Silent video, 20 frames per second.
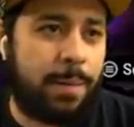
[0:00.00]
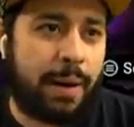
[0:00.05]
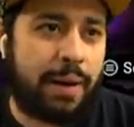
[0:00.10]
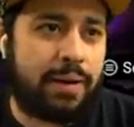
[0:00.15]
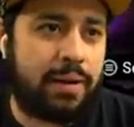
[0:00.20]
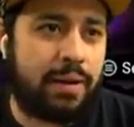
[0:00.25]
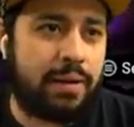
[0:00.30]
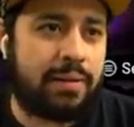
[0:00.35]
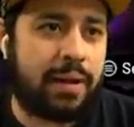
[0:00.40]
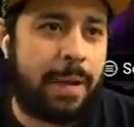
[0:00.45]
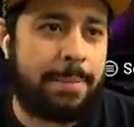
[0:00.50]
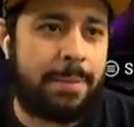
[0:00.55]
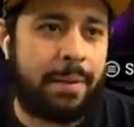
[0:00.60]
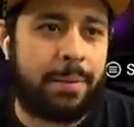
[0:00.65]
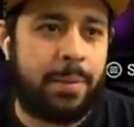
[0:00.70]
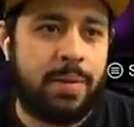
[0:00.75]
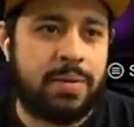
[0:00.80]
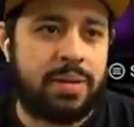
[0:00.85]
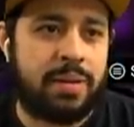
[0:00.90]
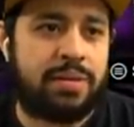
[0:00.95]
oh my goodness,
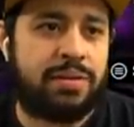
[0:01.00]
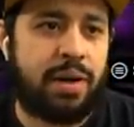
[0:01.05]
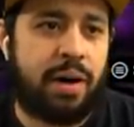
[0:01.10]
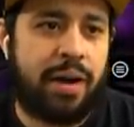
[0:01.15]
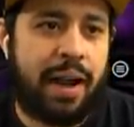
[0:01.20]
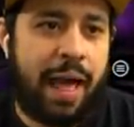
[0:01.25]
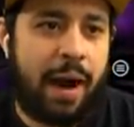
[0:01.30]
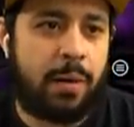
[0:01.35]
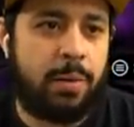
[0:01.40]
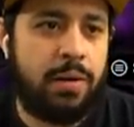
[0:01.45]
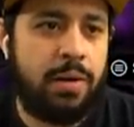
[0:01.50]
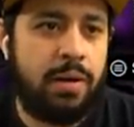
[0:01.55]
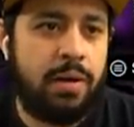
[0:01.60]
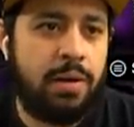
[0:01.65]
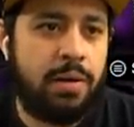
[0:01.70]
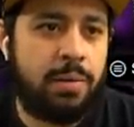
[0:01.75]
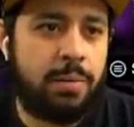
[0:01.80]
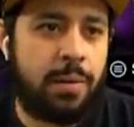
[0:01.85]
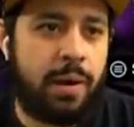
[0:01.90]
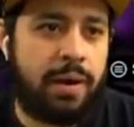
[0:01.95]
epic music, start now.
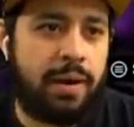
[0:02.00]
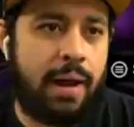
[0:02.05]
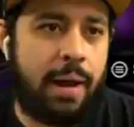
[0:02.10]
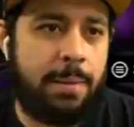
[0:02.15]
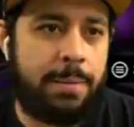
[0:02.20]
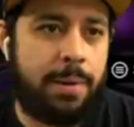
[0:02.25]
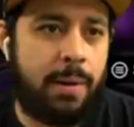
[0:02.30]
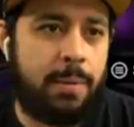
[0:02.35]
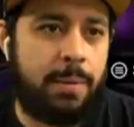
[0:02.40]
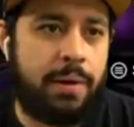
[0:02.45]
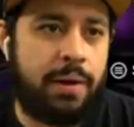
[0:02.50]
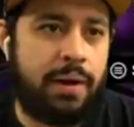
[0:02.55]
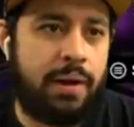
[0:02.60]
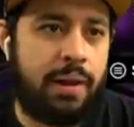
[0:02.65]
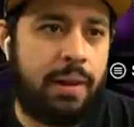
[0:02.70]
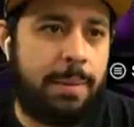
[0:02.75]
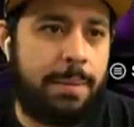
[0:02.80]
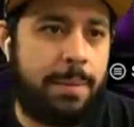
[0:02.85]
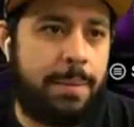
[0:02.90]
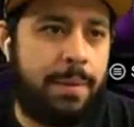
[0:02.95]
Right now, bro. We're
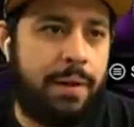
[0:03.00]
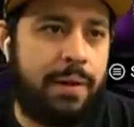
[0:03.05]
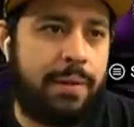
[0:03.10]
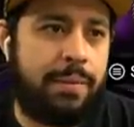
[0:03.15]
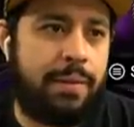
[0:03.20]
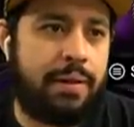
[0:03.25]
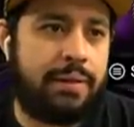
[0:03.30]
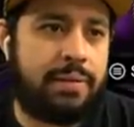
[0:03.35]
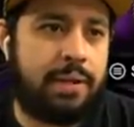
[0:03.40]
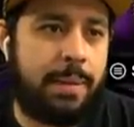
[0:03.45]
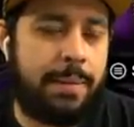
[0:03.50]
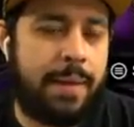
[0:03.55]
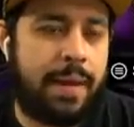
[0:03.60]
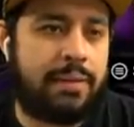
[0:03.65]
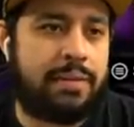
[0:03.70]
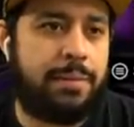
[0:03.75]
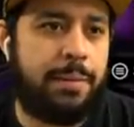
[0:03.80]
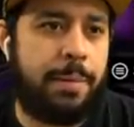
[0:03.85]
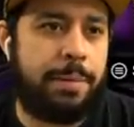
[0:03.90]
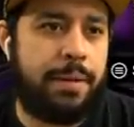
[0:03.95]
gonna, let me put in this uh,
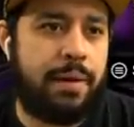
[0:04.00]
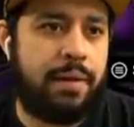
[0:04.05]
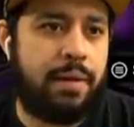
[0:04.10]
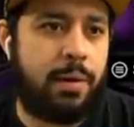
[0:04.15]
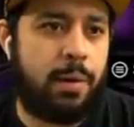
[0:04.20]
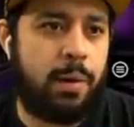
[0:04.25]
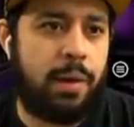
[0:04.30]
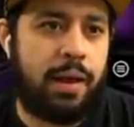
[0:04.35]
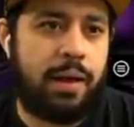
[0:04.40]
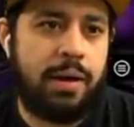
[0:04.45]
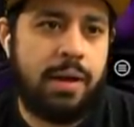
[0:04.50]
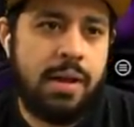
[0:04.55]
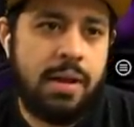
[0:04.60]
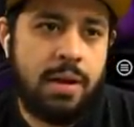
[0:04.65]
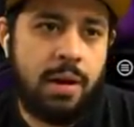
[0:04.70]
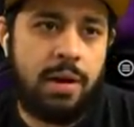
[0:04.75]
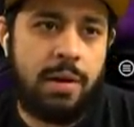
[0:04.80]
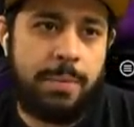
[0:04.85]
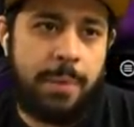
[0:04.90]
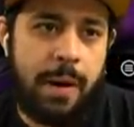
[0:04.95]
maximum bid, though. Hold on.
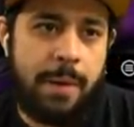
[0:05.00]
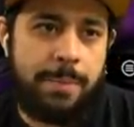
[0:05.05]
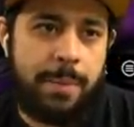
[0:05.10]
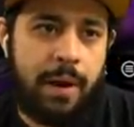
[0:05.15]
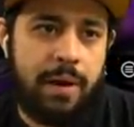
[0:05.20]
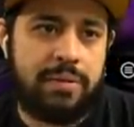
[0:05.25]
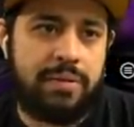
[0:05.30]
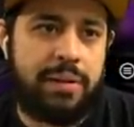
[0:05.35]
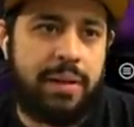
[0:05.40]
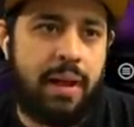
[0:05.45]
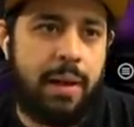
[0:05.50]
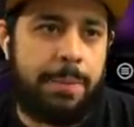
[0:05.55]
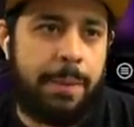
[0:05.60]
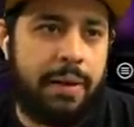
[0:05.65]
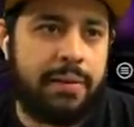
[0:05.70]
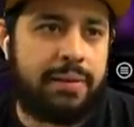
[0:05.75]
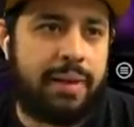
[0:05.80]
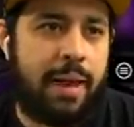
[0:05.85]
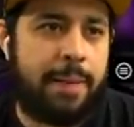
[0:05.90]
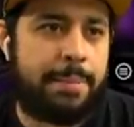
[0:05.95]
Uh, uh, pause the, uh,
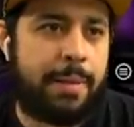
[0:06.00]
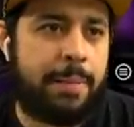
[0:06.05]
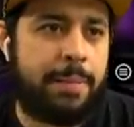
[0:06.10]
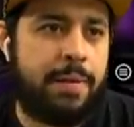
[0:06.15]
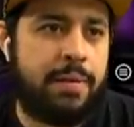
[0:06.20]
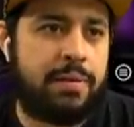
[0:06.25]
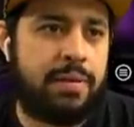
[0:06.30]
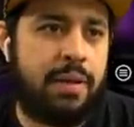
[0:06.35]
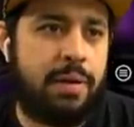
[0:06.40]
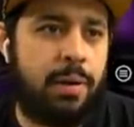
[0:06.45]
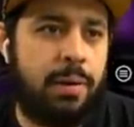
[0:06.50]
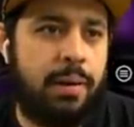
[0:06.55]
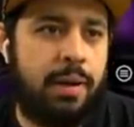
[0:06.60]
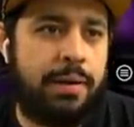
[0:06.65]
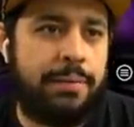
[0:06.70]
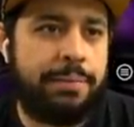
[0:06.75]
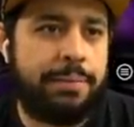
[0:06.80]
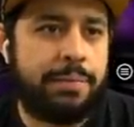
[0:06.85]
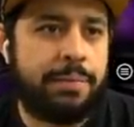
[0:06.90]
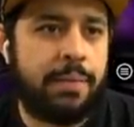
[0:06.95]
pause the epic music, hold
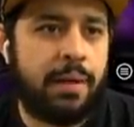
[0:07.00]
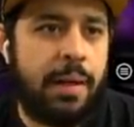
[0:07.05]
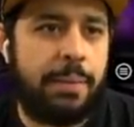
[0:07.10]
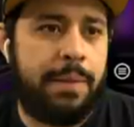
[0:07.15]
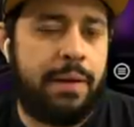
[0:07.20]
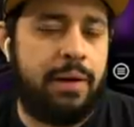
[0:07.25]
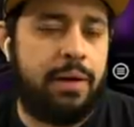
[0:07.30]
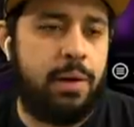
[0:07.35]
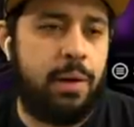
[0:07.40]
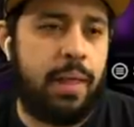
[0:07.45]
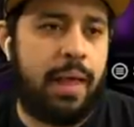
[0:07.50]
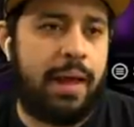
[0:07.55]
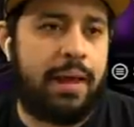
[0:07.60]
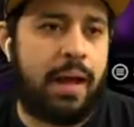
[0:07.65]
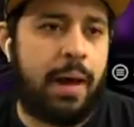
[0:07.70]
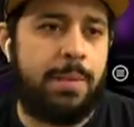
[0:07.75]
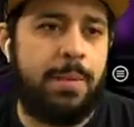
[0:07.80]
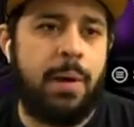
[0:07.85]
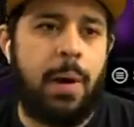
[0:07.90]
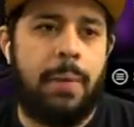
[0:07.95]
on. I'm gonna do
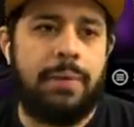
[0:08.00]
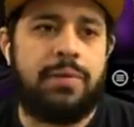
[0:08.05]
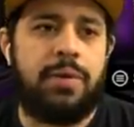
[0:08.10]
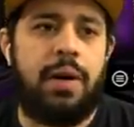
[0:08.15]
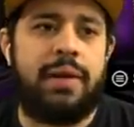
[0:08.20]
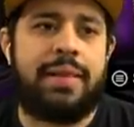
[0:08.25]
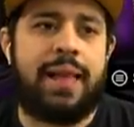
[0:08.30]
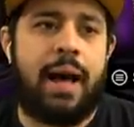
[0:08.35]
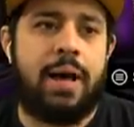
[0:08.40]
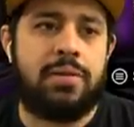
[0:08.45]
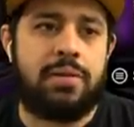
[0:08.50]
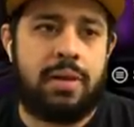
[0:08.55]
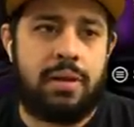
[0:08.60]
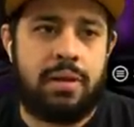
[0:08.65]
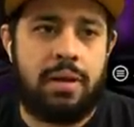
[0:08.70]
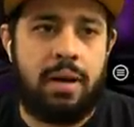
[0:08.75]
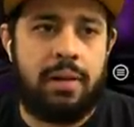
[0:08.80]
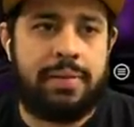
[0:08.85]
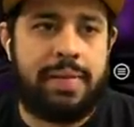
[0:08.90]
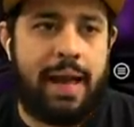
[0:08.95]
like, I'm gonna go to a
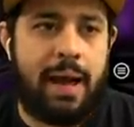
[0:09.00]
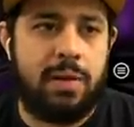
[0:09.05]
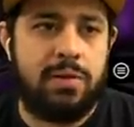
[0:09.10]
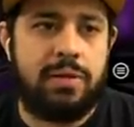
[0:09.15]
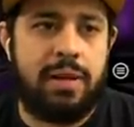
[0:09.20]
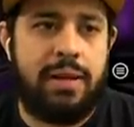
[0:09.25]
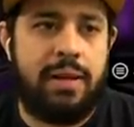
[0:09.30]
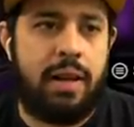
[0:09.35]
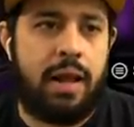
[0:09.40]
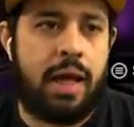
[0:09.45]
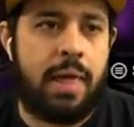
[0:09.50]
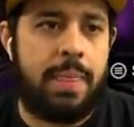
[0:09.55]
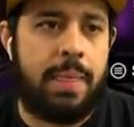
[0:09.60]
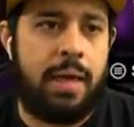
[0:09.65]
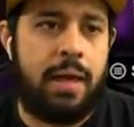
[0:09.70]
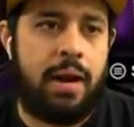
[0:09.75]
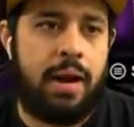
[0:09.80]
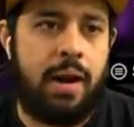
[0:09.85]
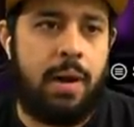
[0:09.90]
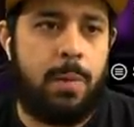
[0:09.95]
thousand. A thousand, and
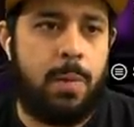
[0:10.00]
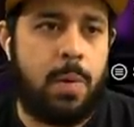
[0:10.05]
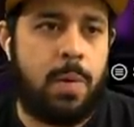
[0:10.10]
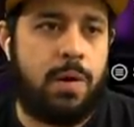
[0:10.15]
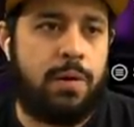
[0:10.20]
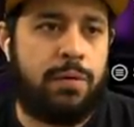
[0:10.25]
then uh, we'll